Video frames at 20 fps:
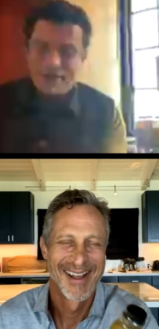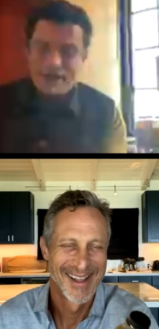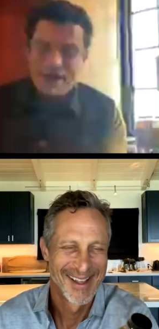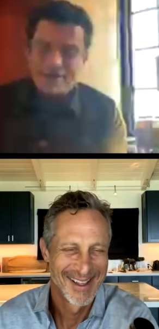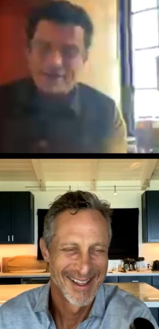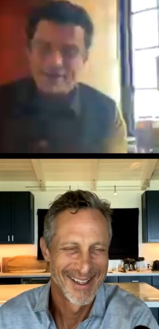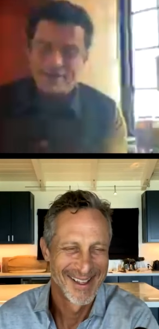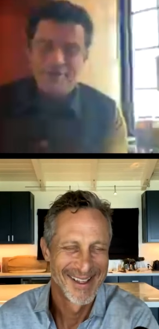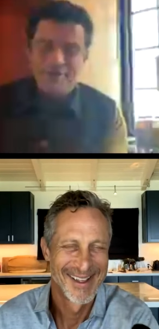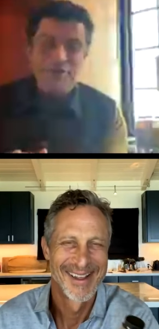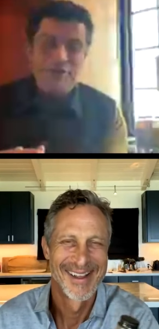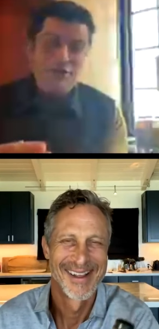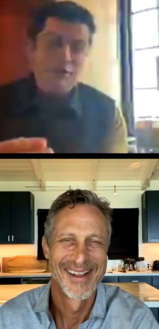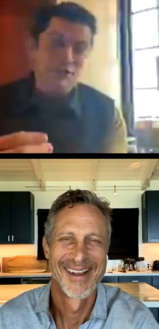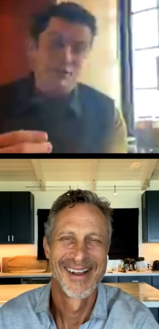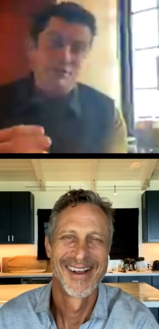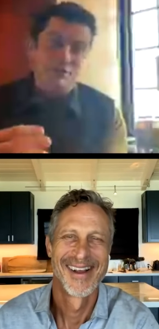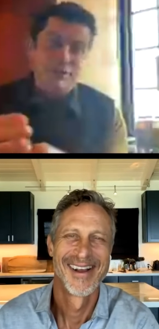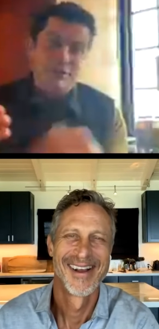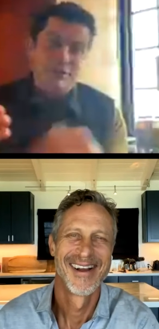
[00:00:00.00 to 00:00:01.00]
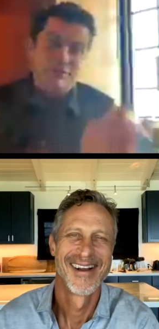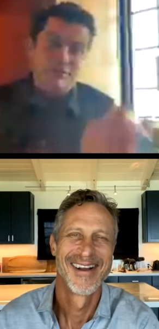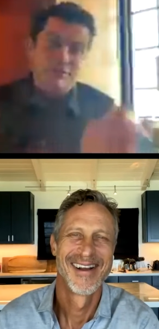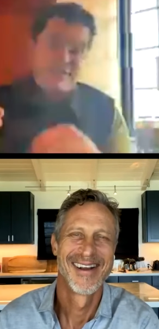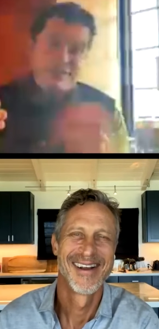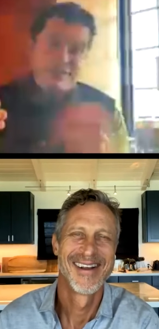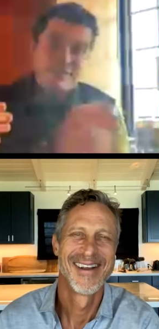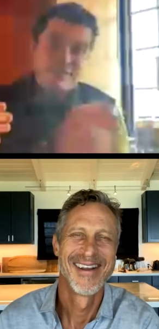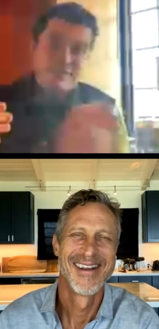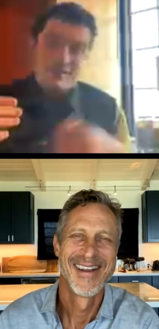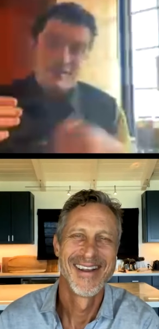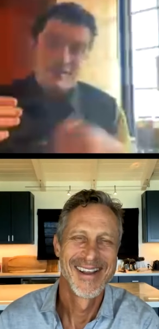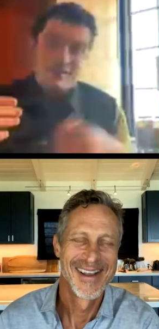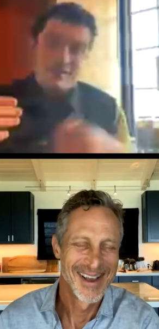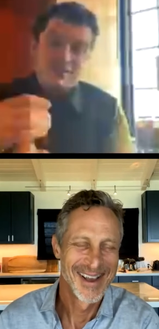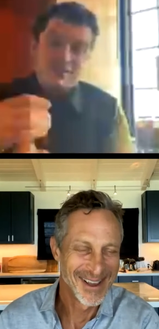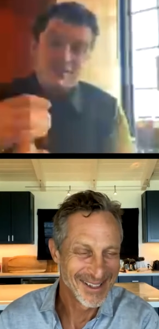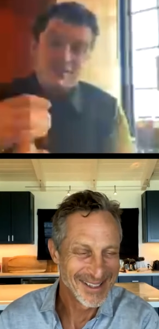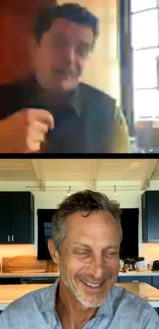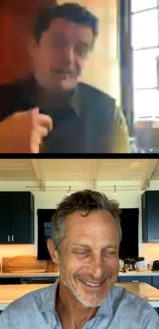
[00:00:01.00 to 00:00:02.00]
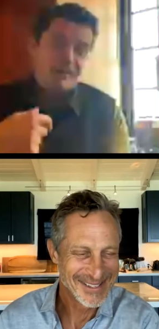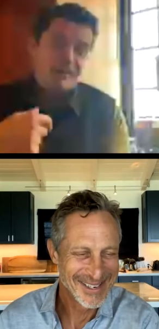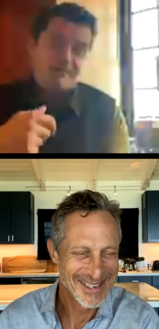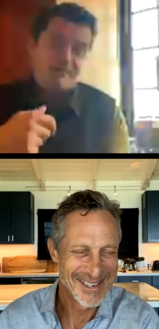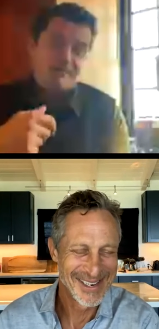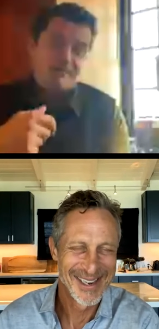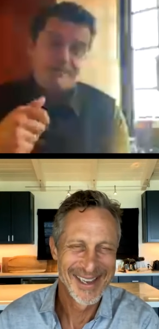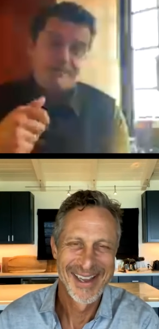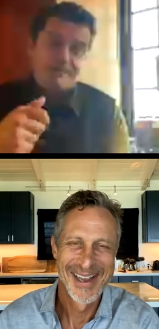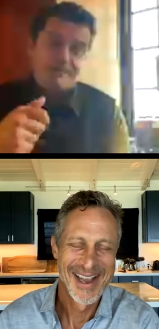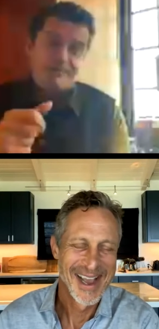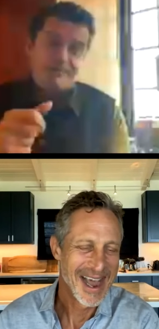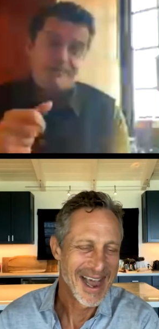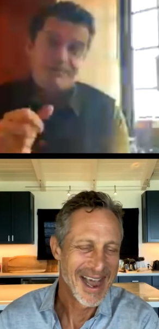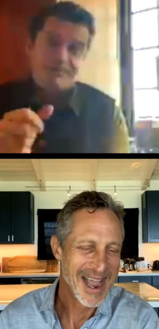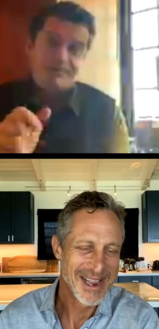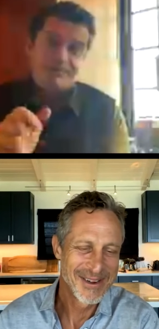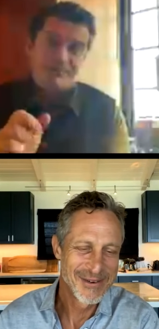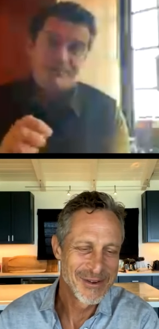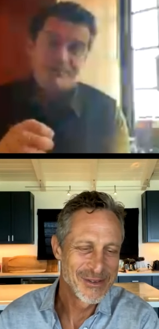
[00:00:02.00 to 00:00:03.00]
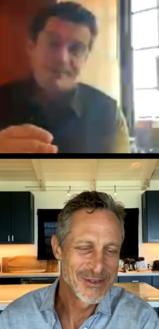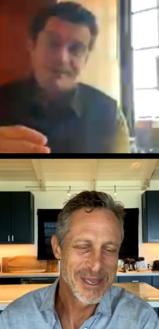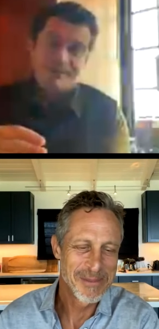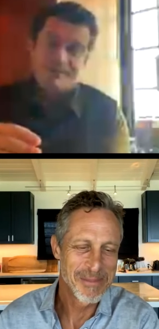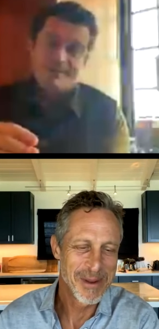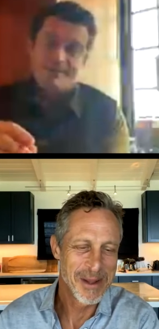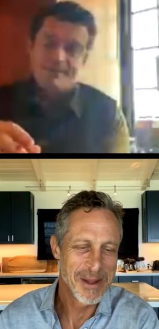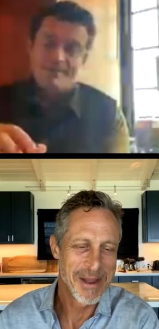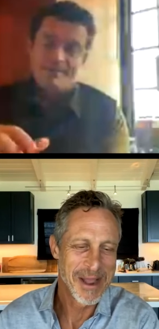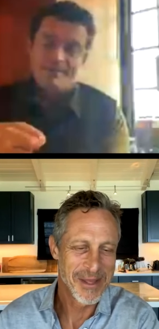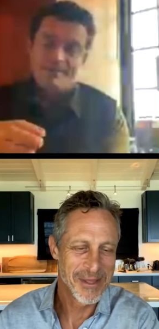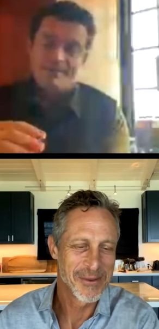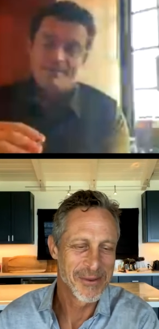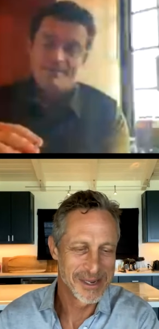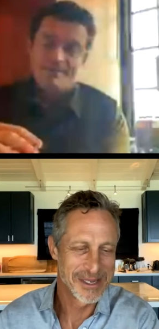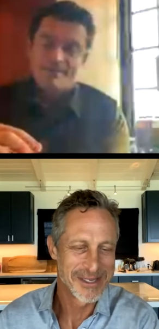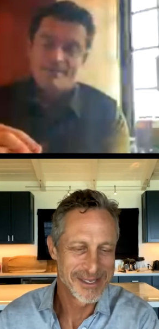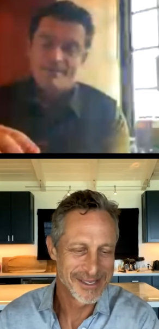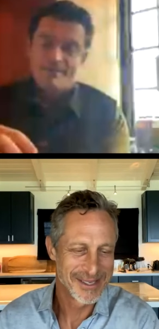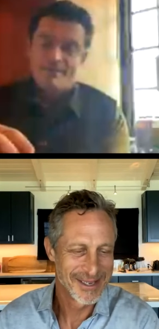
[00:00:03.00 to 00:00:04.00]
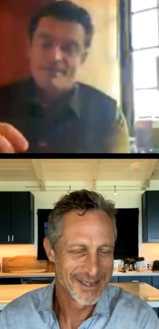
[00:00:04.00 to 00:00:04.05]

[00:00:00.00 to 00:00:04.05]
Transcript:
Speaker 1: carrot and ginger, by the way, which oh, I that's good. I used up all my other ones.